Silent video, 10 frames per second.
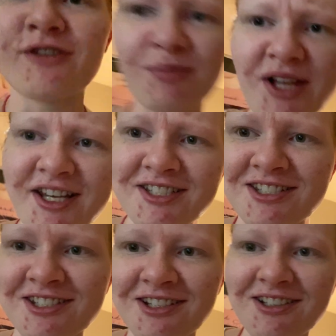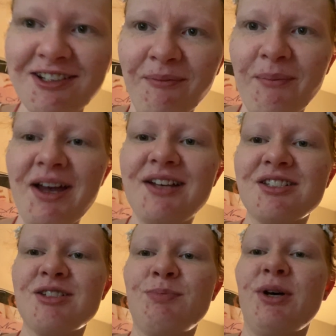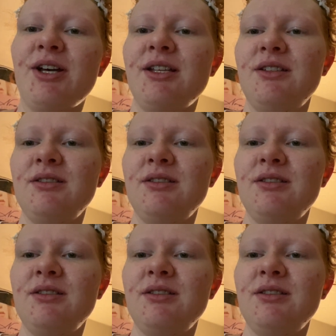the place mess, but